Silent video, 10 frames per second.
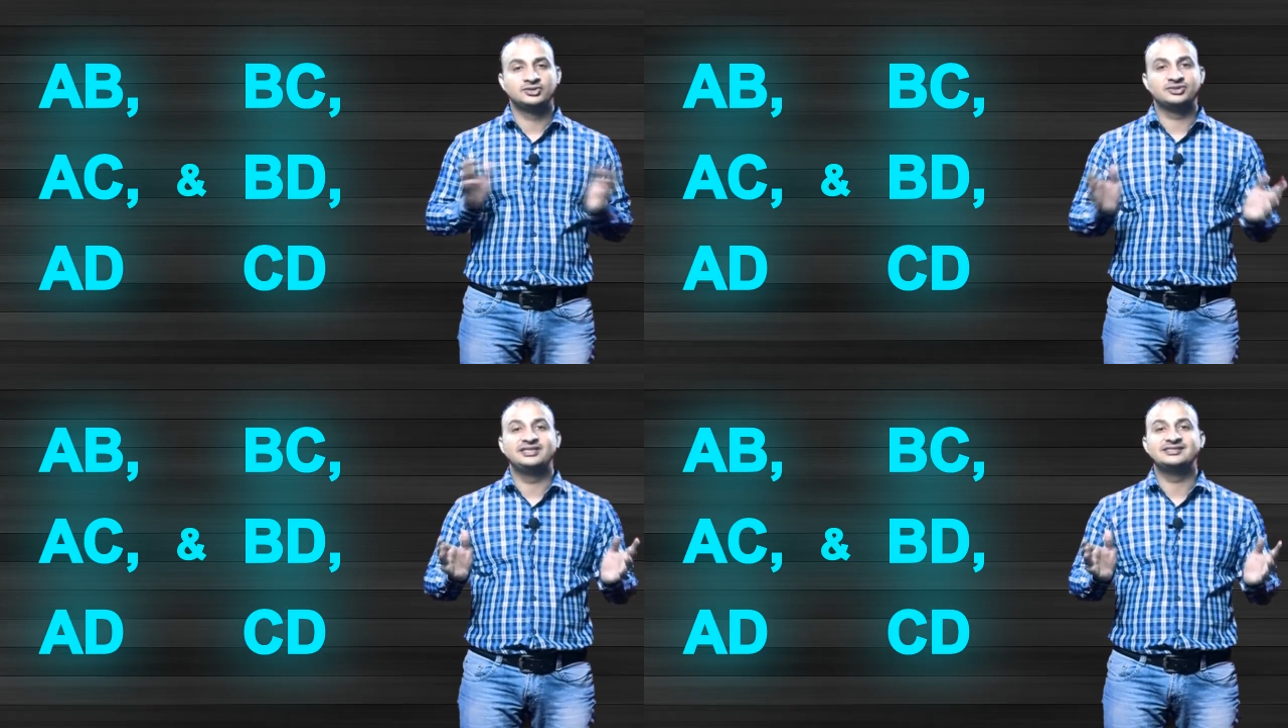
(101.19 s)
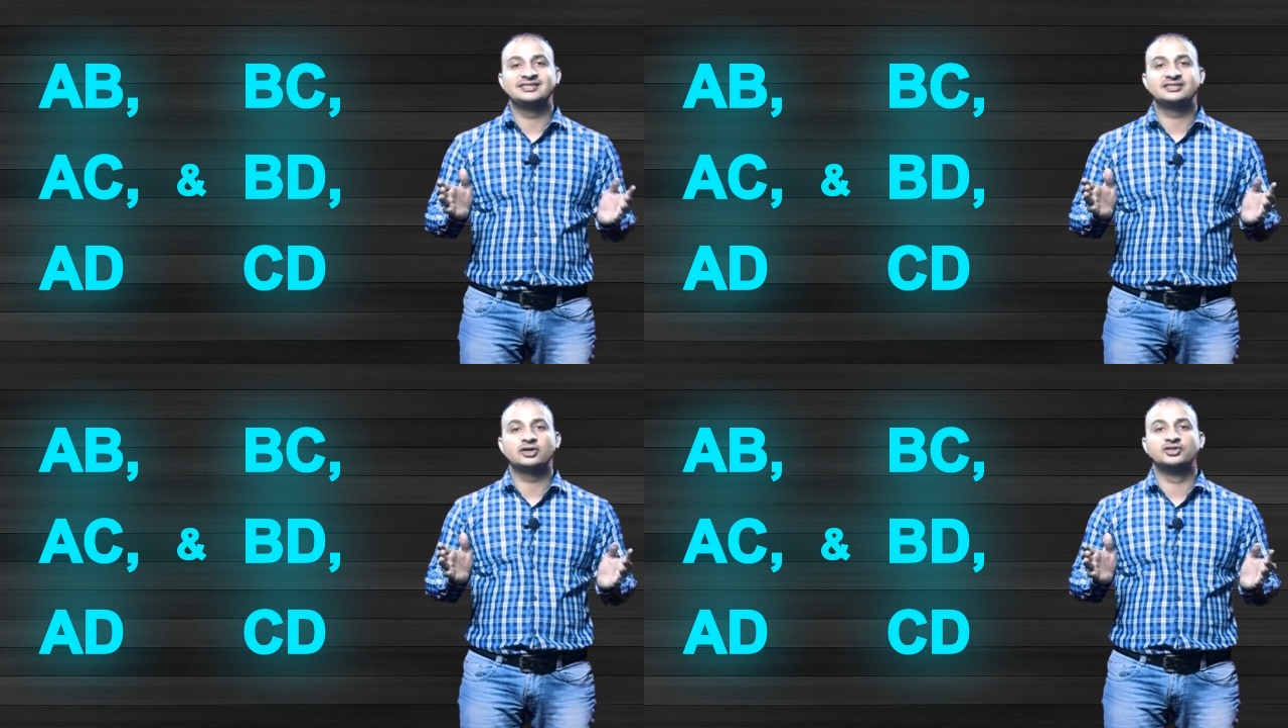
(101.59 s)
So
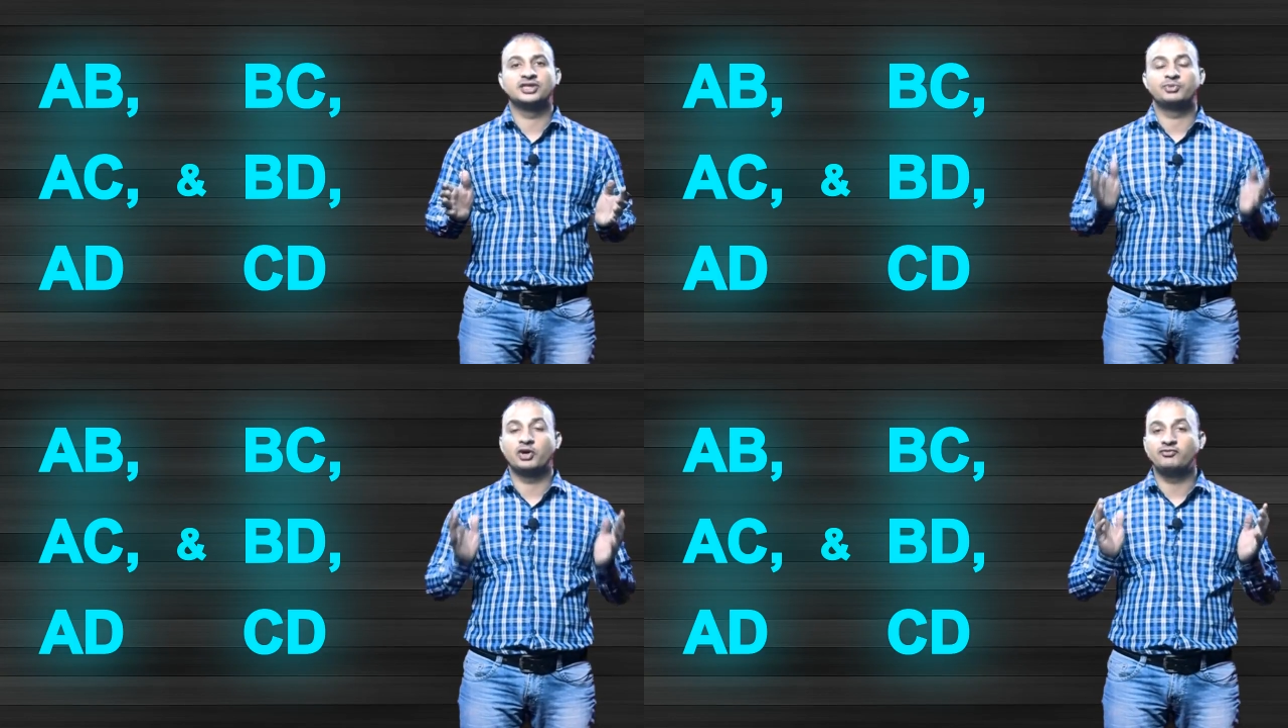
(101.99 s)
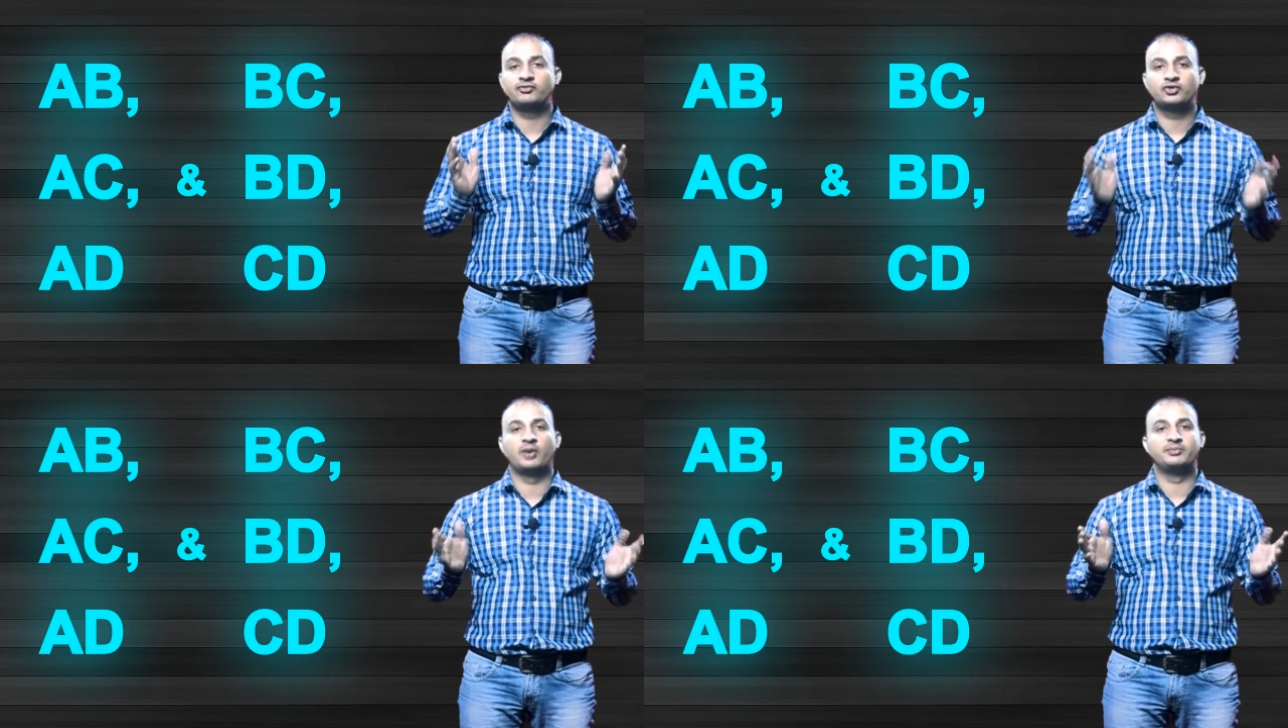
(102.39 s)
this is concept of
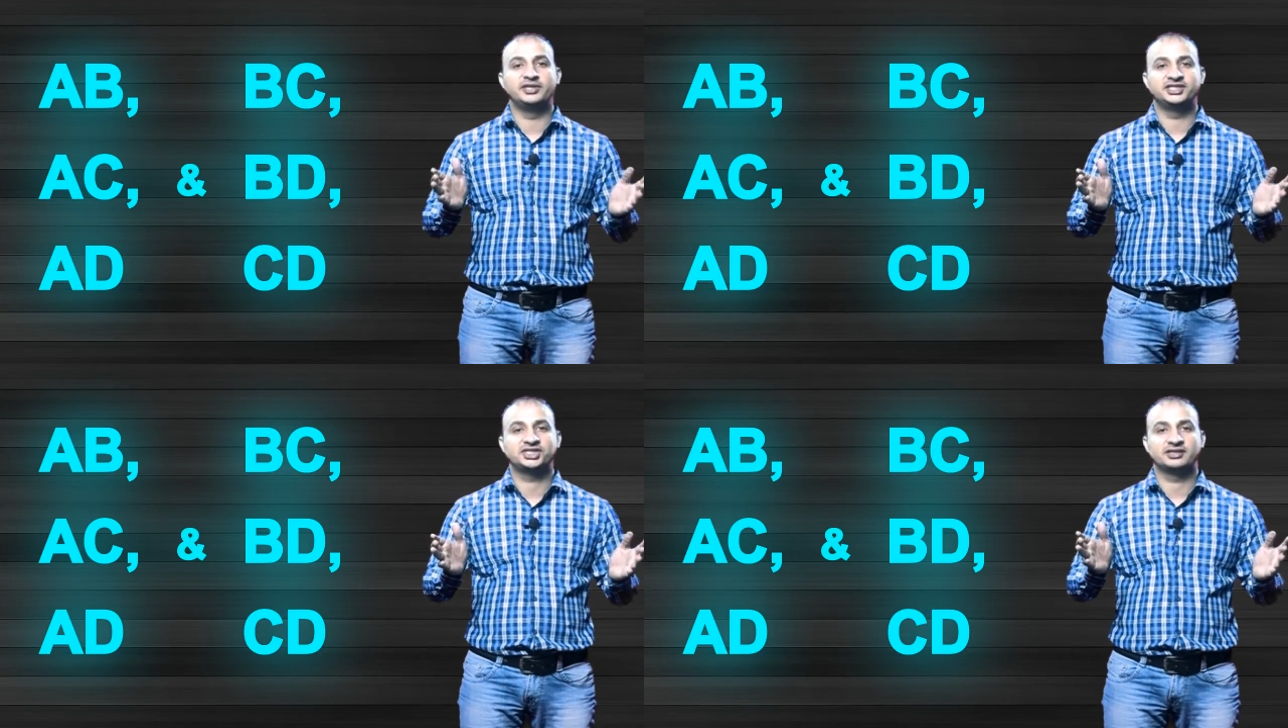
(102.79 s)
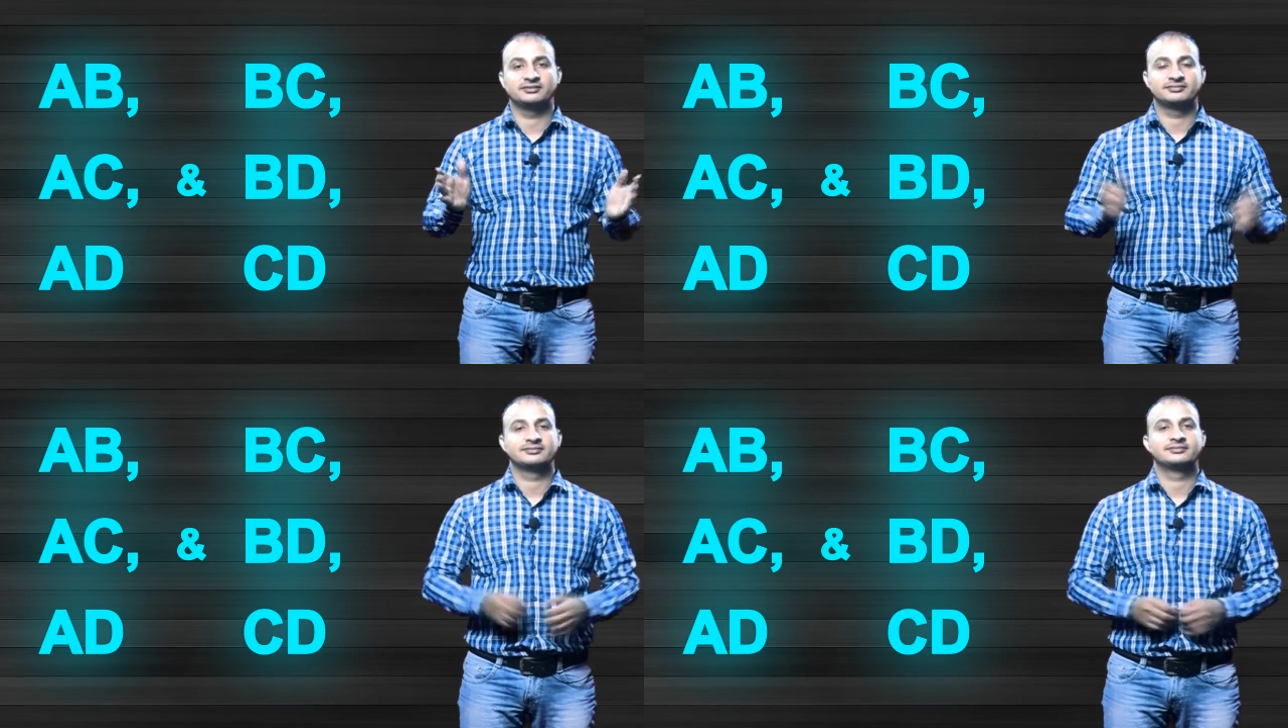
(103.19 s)
combination.